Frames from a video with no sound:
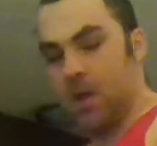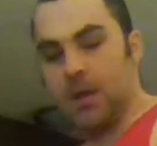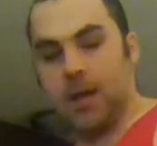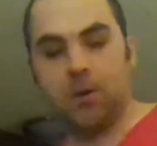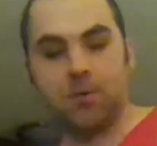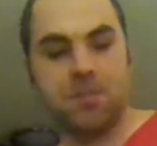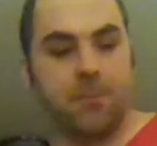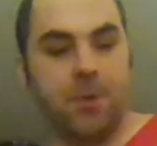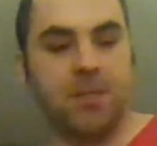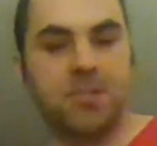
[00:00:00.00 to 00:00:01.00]
Now,
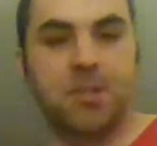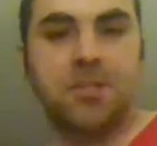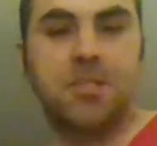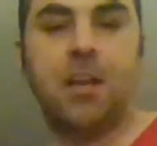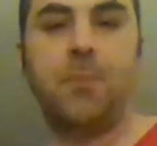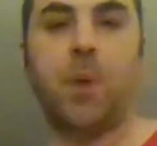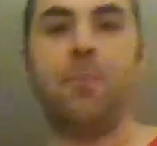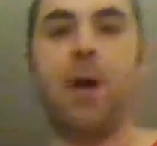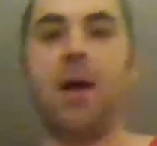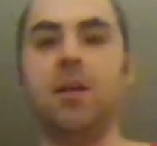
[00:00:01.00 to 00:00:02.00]
somebody is going to say to me,
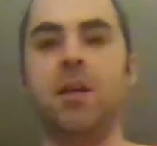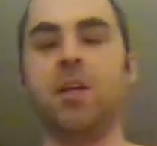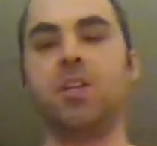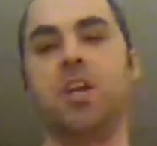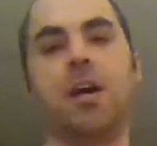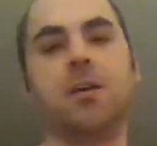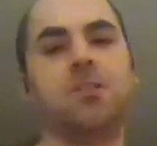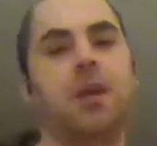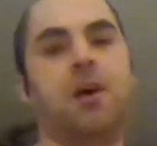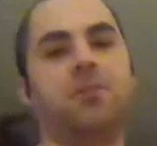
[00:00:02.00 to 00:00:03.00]
"Matt and Nick
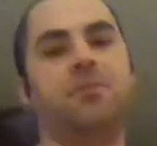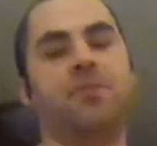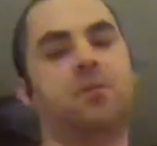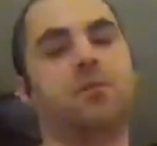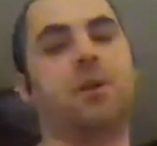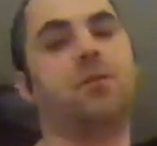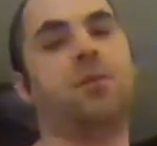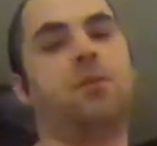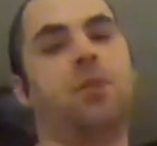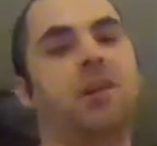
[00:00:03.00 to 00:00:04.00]
Jackson, how do you figure that
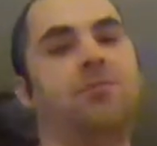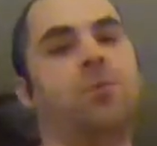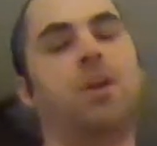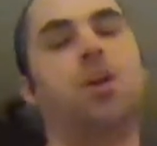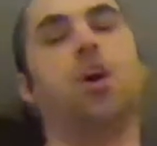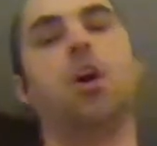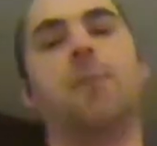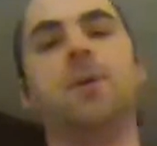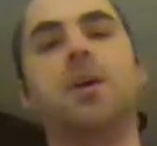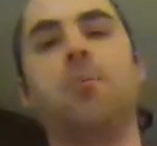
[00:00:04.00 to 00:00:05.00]
they're light heavyweight?" I
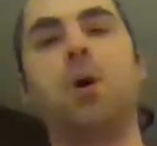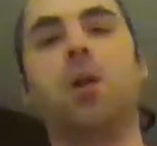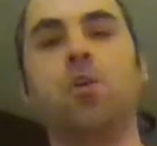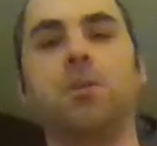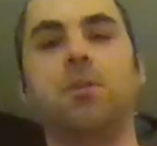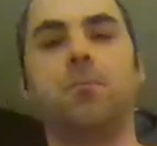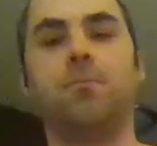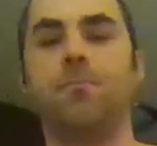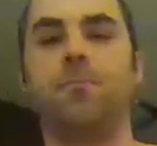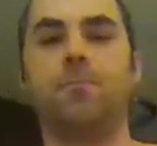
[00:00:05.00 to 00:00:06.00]
mean, come on, look at them.
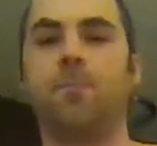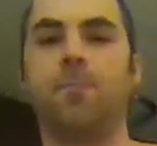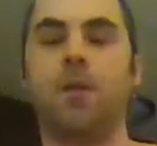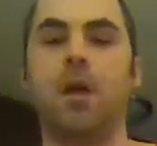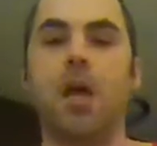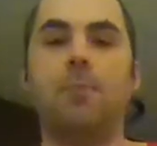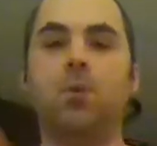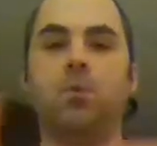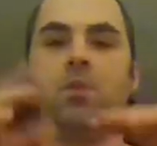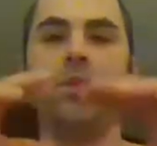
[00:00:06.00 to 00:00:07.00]
I
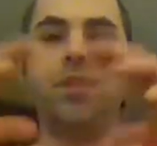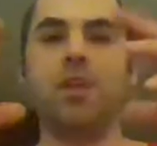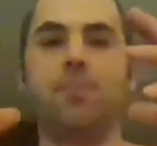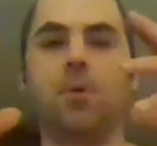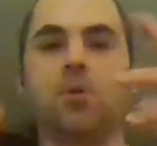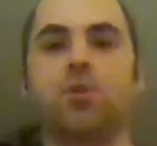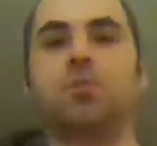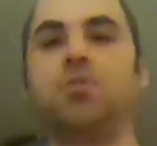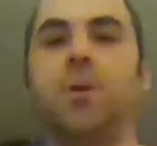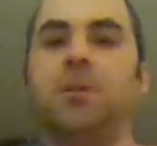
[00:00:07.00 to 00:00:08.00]
mean, when you think about a
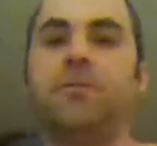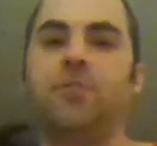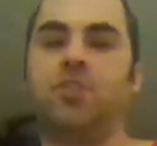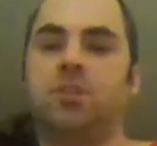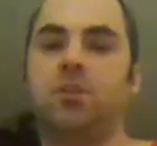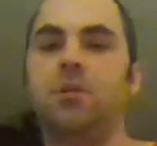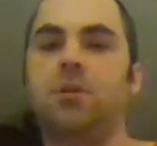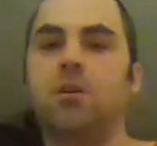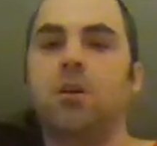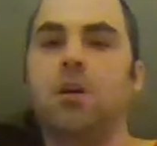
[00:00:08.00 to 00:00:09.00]
cruiserweight division,
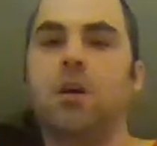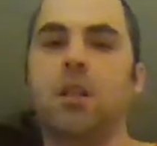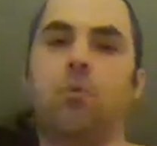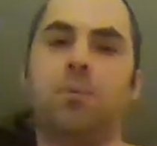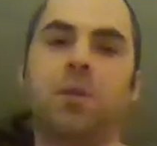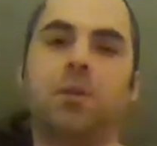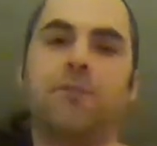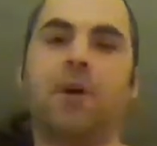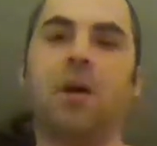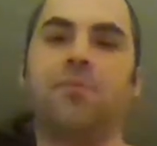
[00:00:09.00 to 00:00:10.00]
that would be
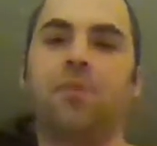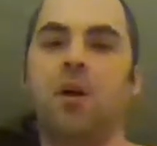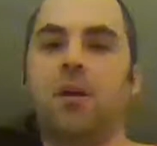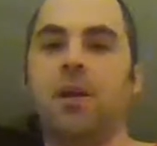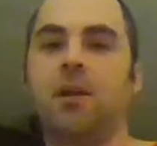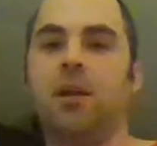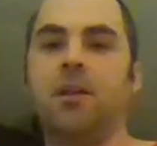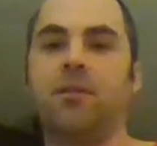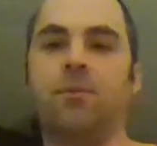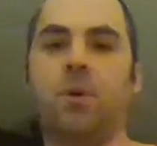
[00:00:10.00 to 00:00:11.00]
high flying and
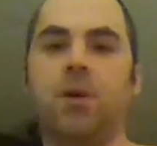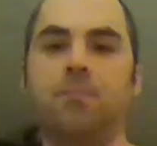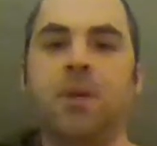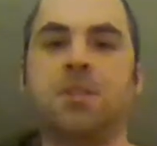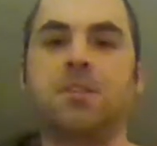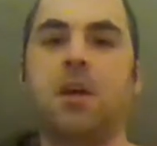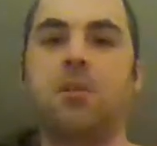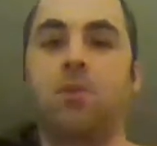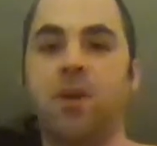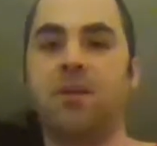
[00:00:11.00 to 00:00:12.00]
light heavyweight mixed
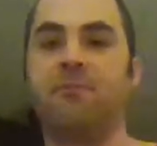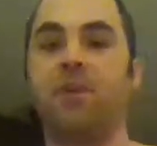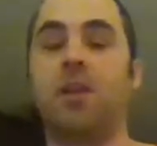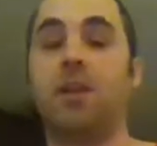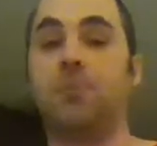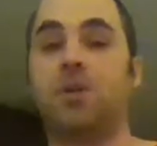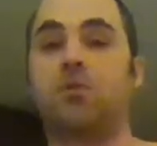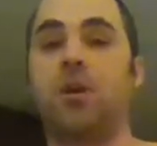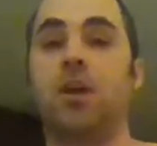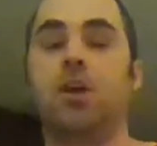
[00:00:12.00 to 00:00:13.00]
together. Okay, fine, that would be
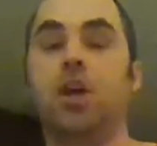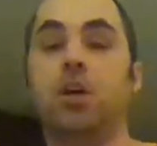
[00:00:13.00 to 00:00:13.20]
great.